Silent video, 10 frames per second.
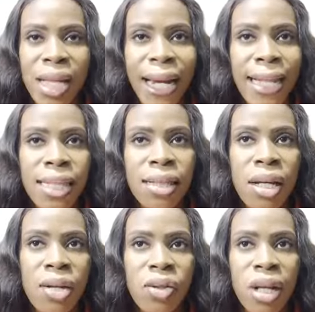and that
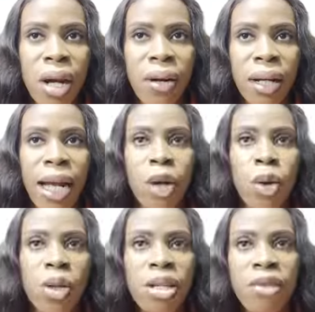10,000 naira
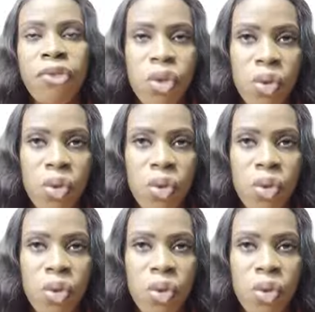cannot give you